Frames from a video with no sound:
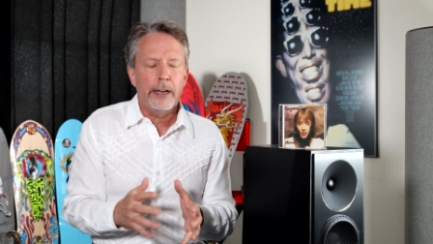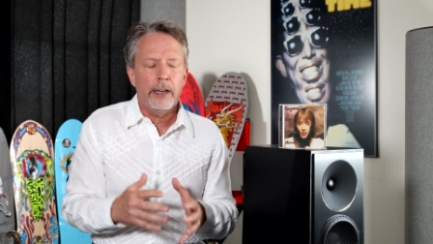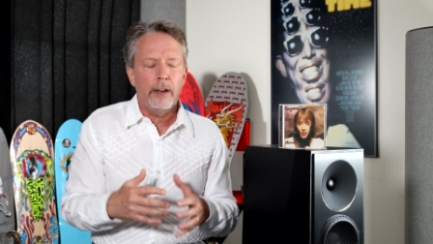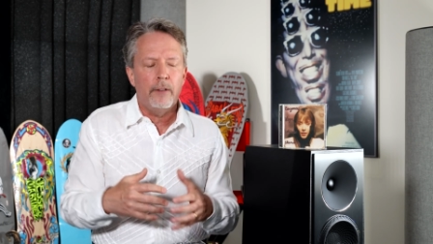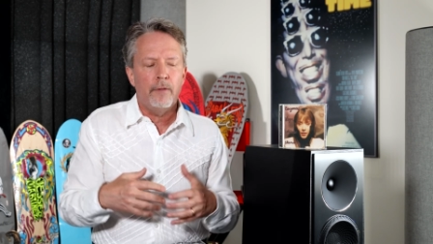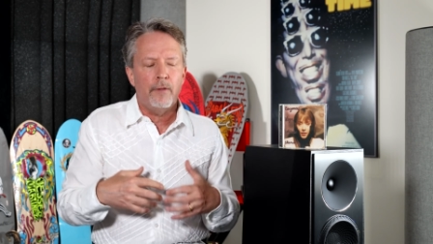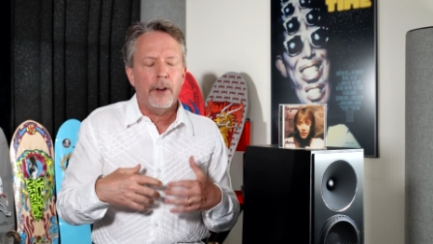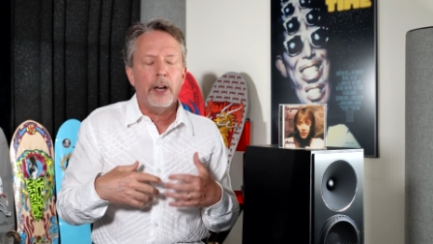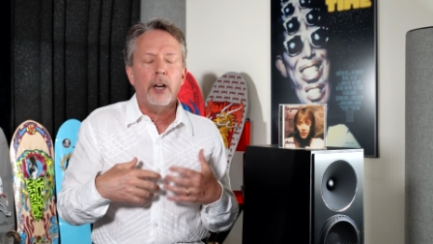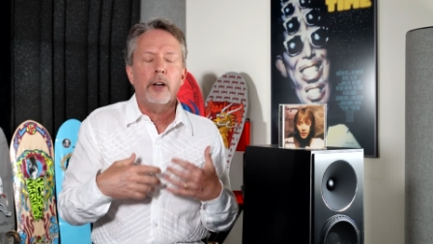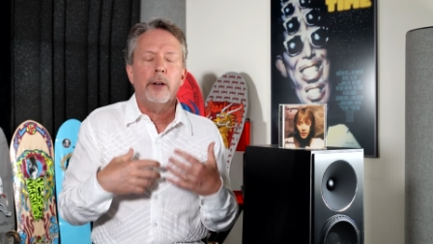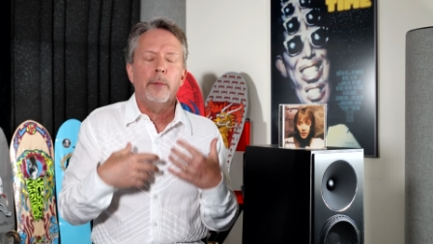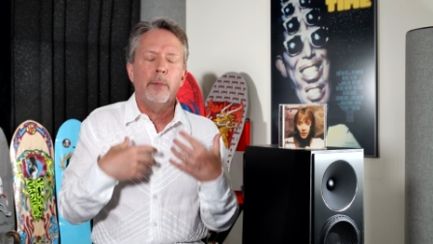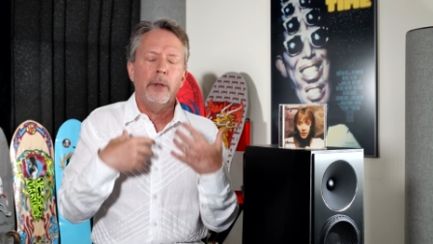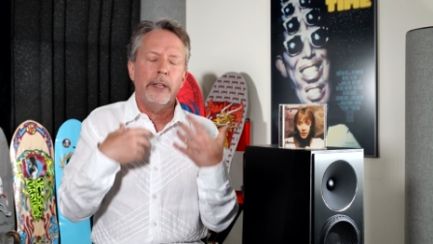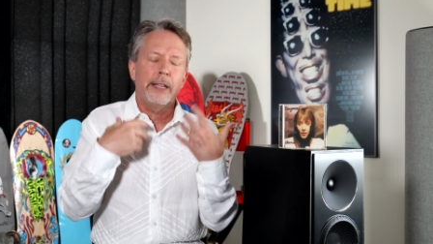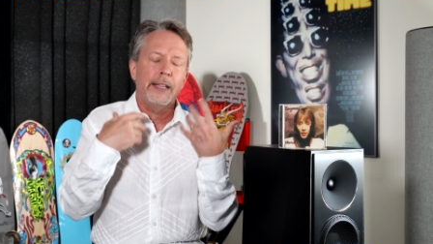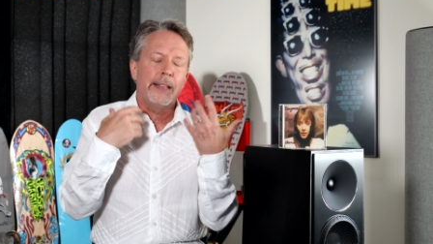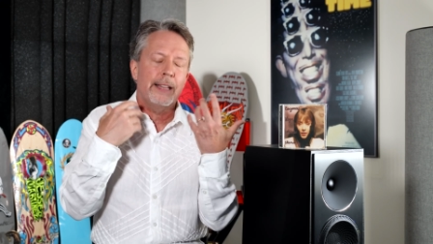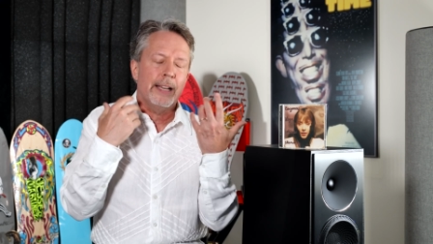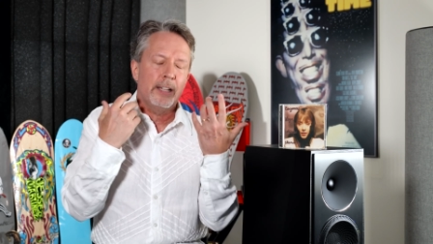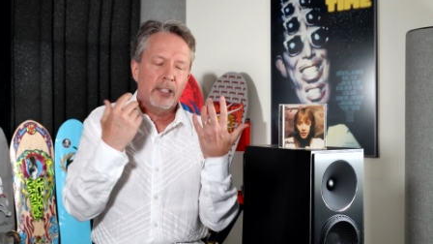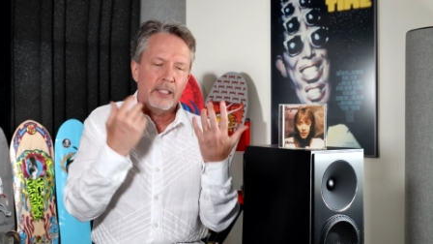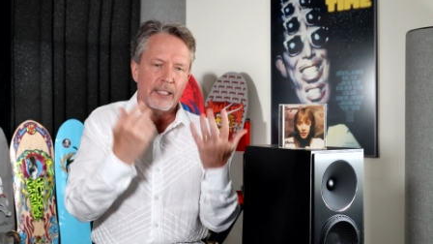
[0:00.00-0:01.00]
And
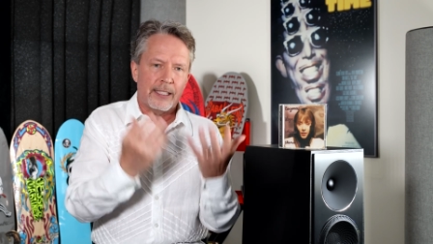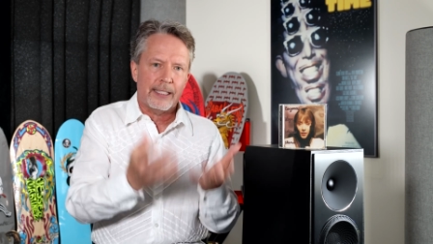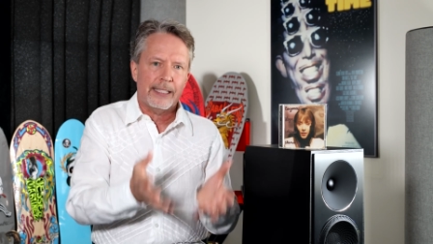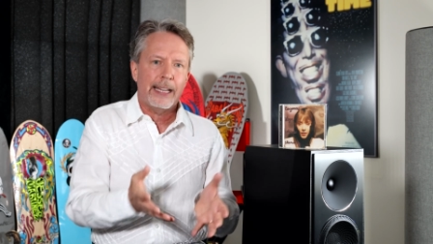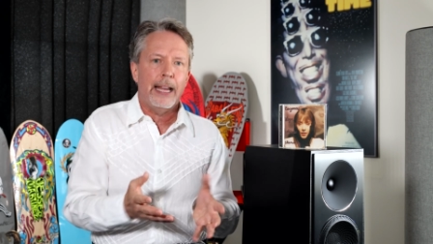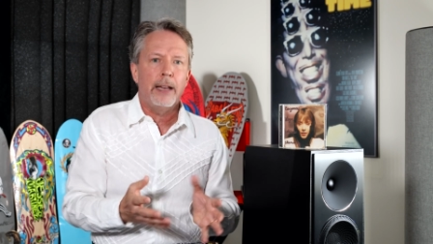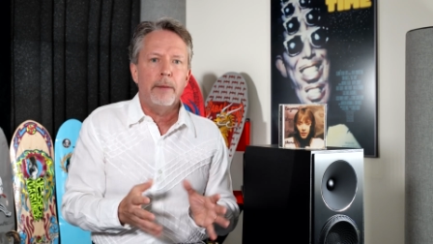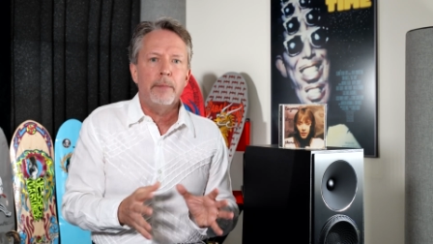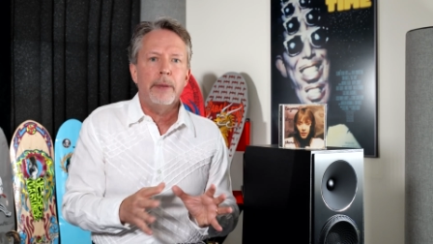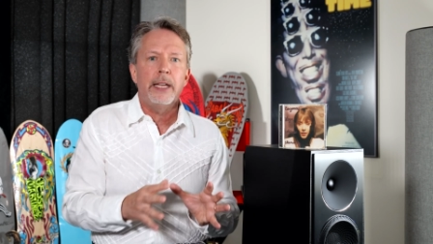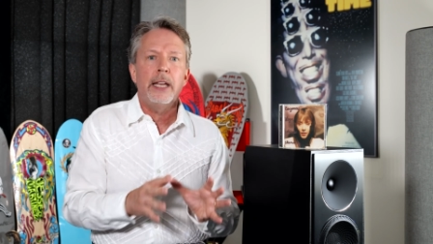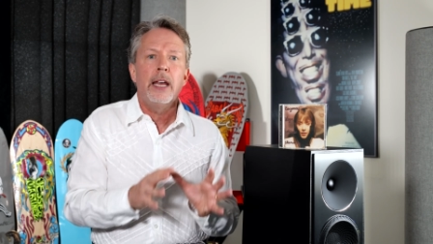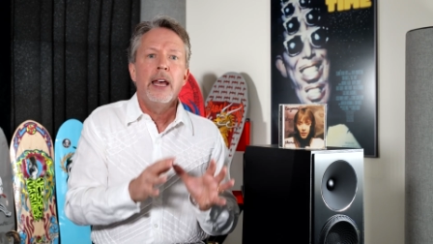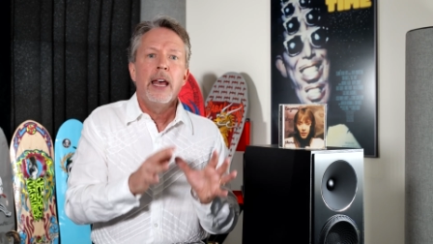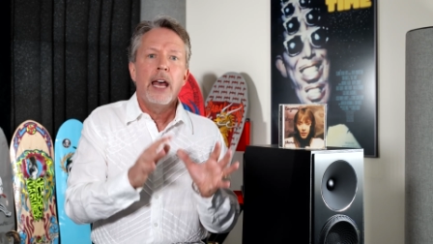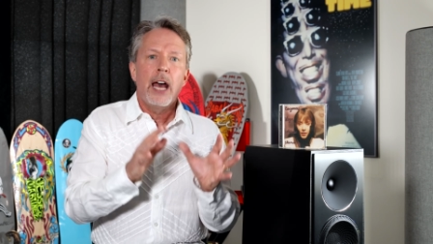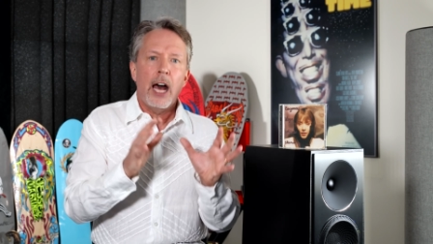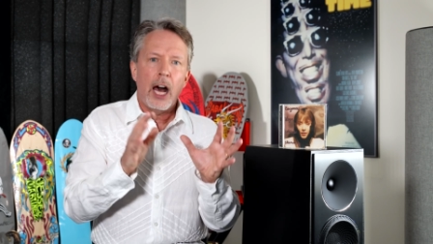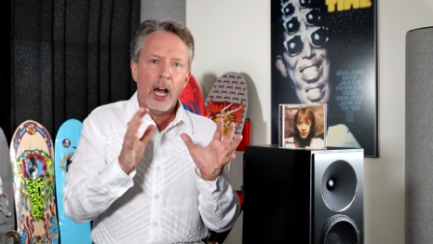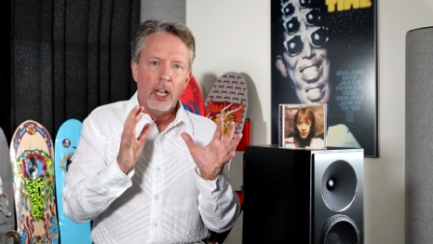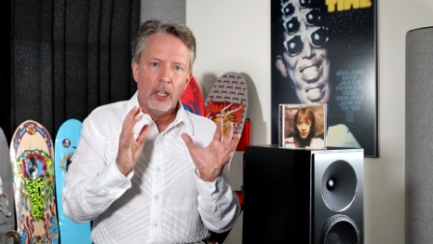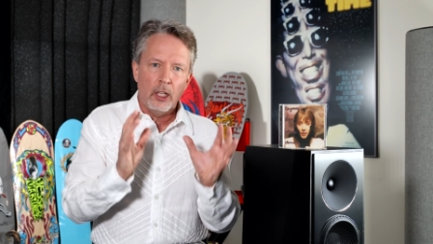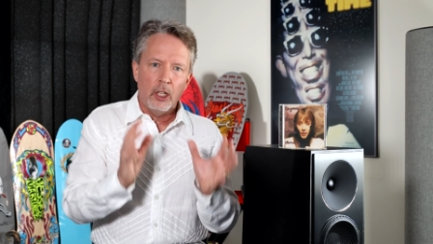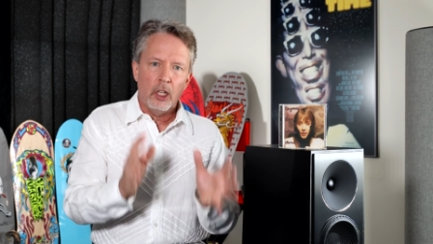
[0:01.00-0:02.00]
invariably, they'll send me a